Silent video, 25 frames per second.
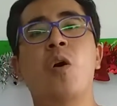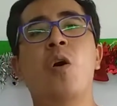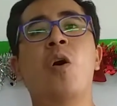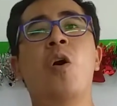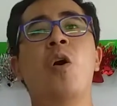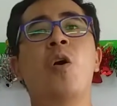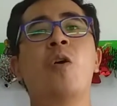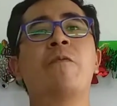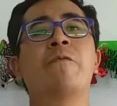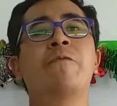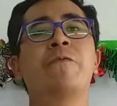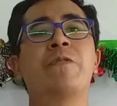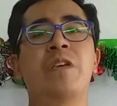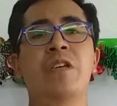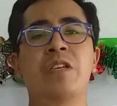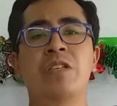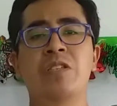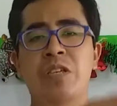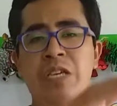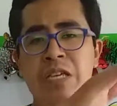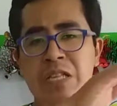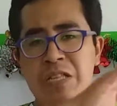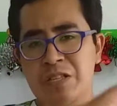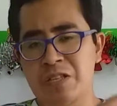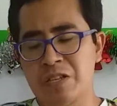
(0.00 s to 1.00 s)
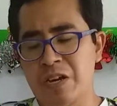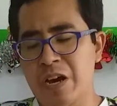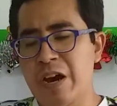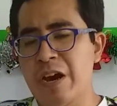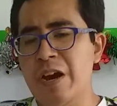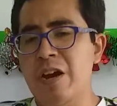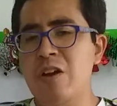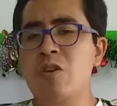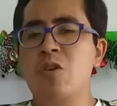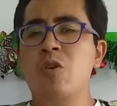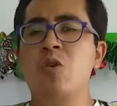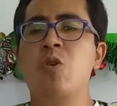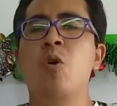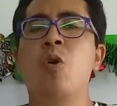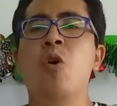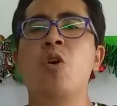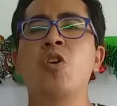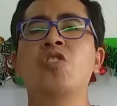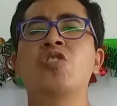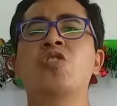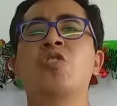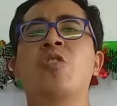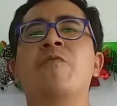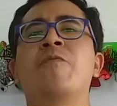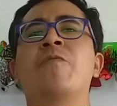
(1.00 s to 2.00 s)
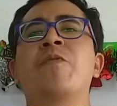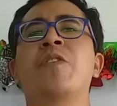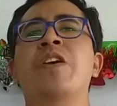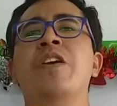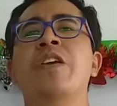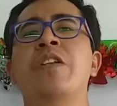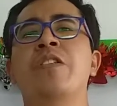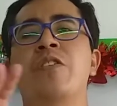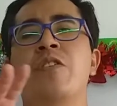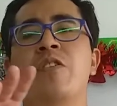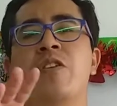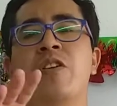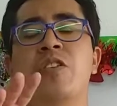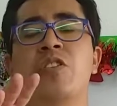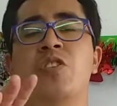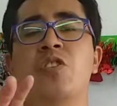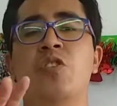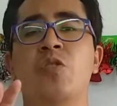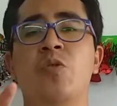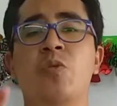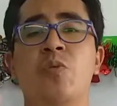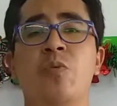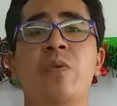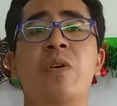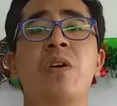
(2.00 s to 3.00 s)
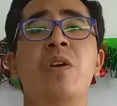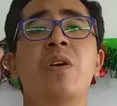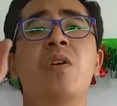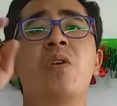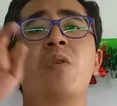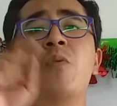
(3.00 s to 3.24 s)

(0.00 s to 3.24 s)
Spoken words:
of this entire course of Kinder 2.